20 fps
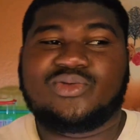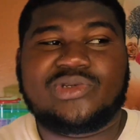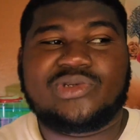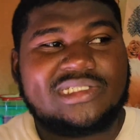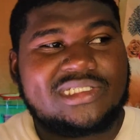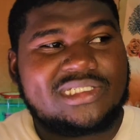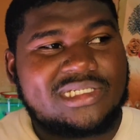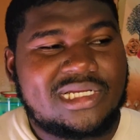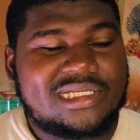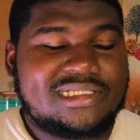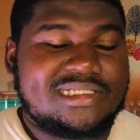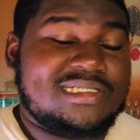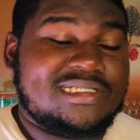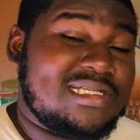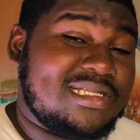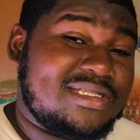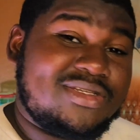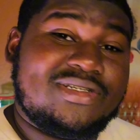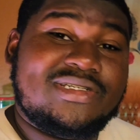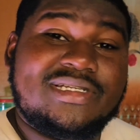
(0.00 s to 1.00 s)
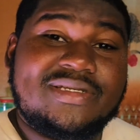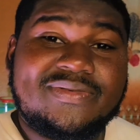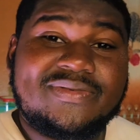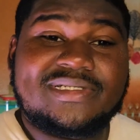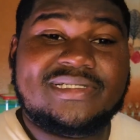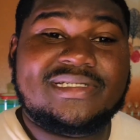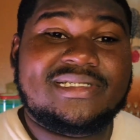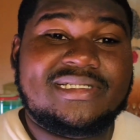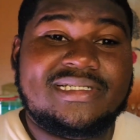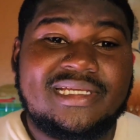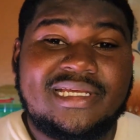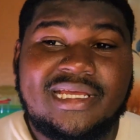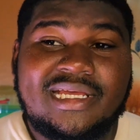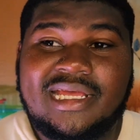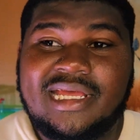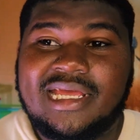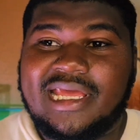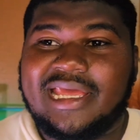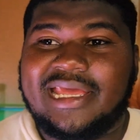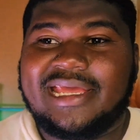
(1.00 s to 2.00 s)
which consists of 30%,
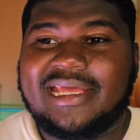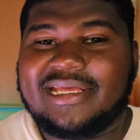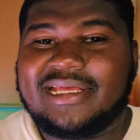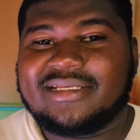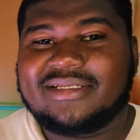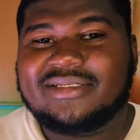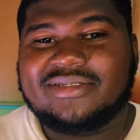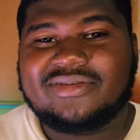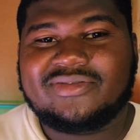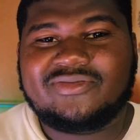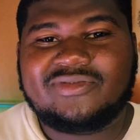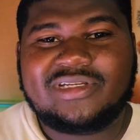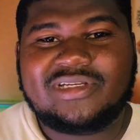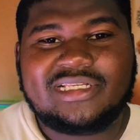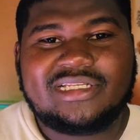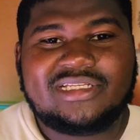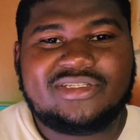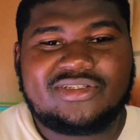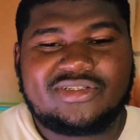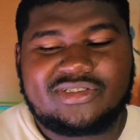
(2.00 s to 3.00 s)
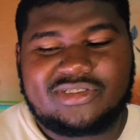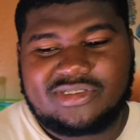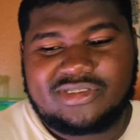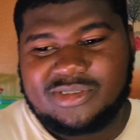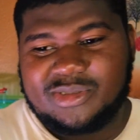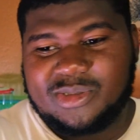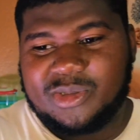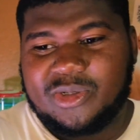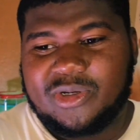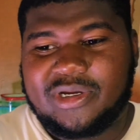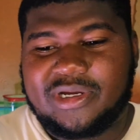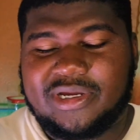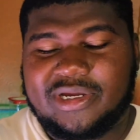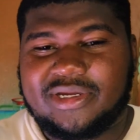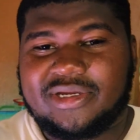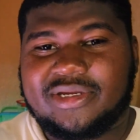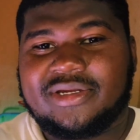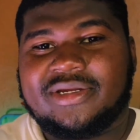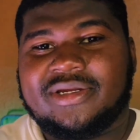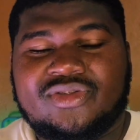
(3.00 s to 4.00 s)
is really just
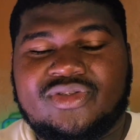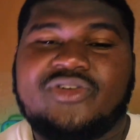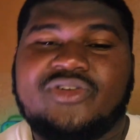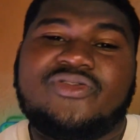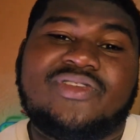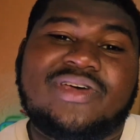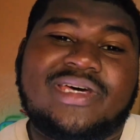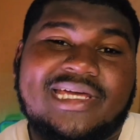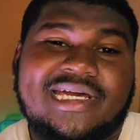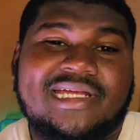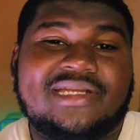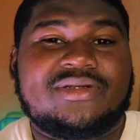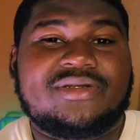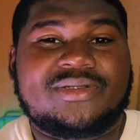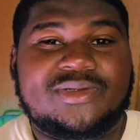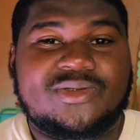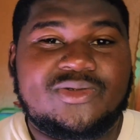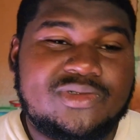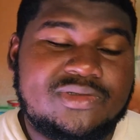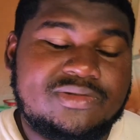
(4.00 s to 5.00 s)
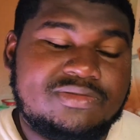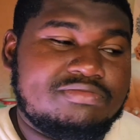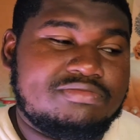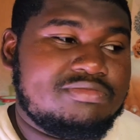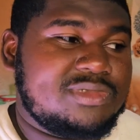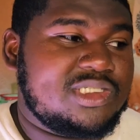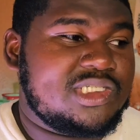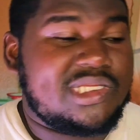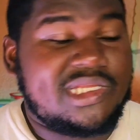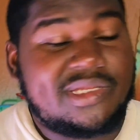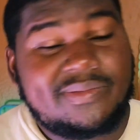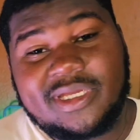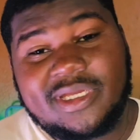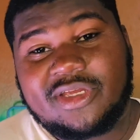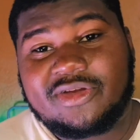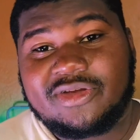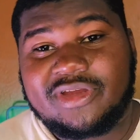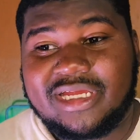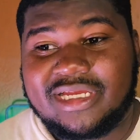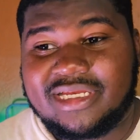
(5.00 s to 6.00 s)
for stuff that handles food. So they make
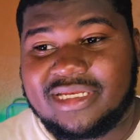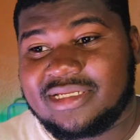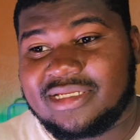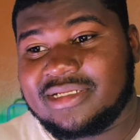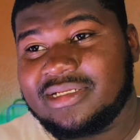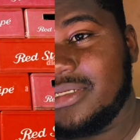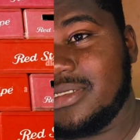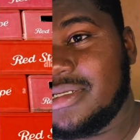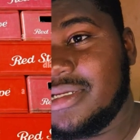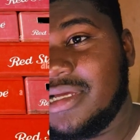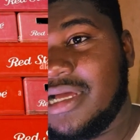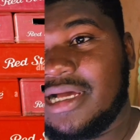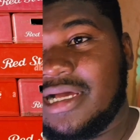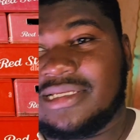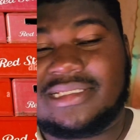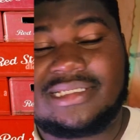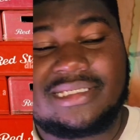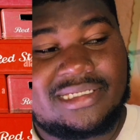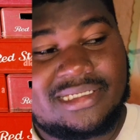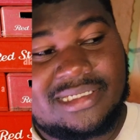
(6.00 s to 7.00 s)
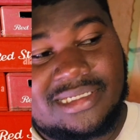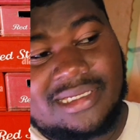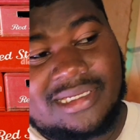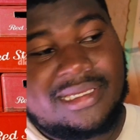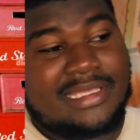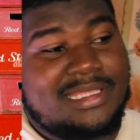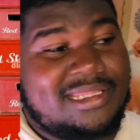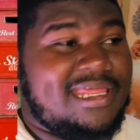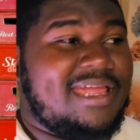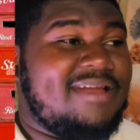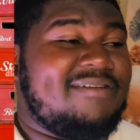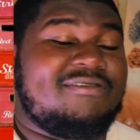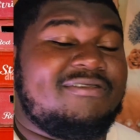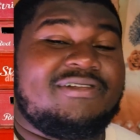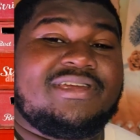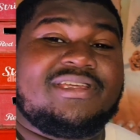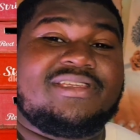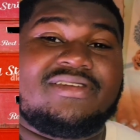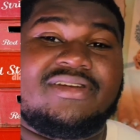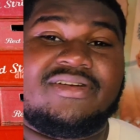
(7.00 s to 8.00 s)
crate, I see they have
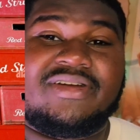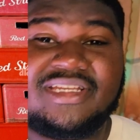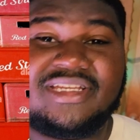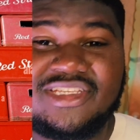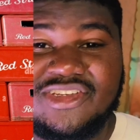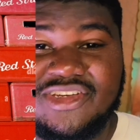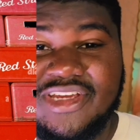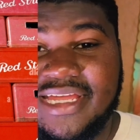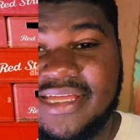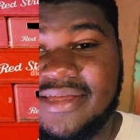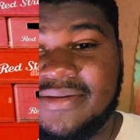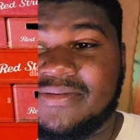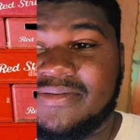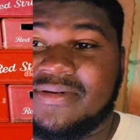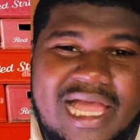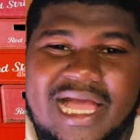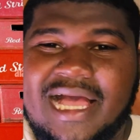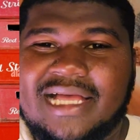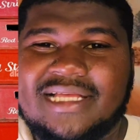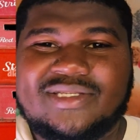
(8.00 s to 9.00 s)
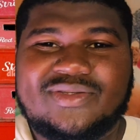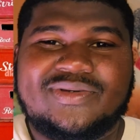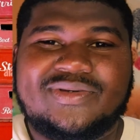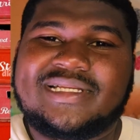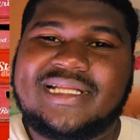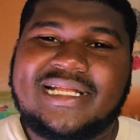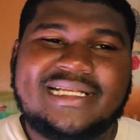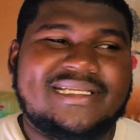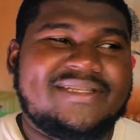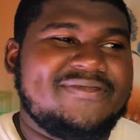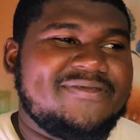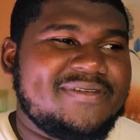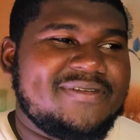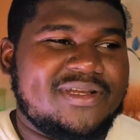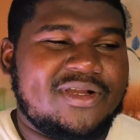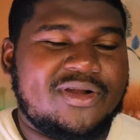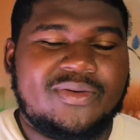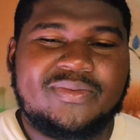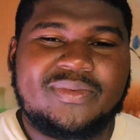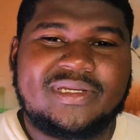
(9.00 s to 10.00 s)
crates or red stripe, as well as
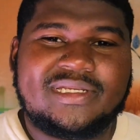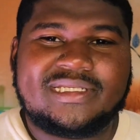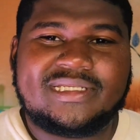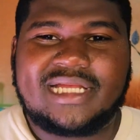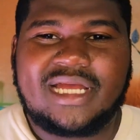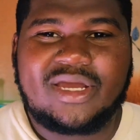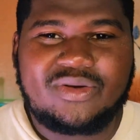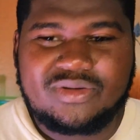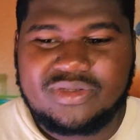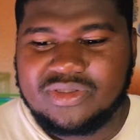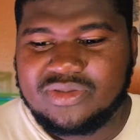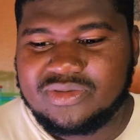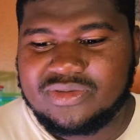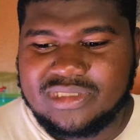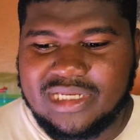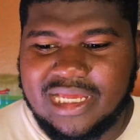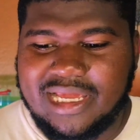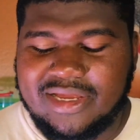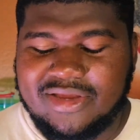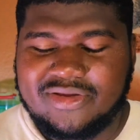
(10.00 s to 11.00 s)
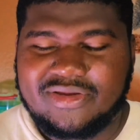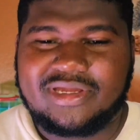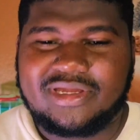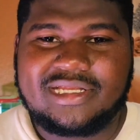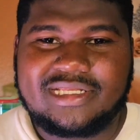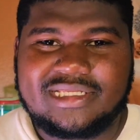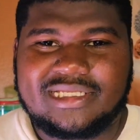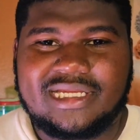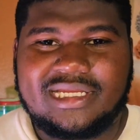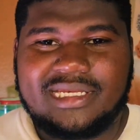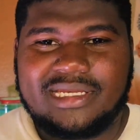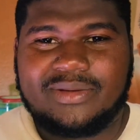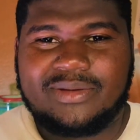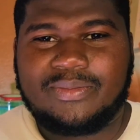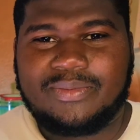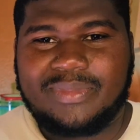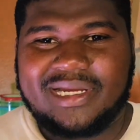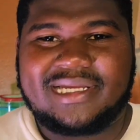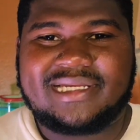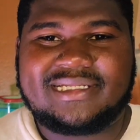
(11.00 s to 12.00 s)
different companies that will use like crates and them
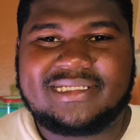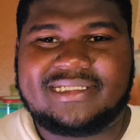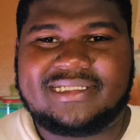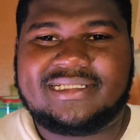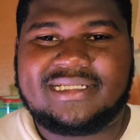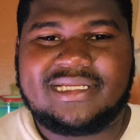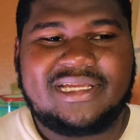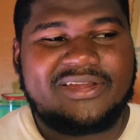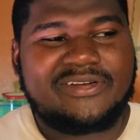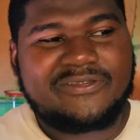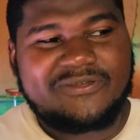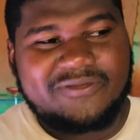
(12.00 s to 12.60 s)
packaging there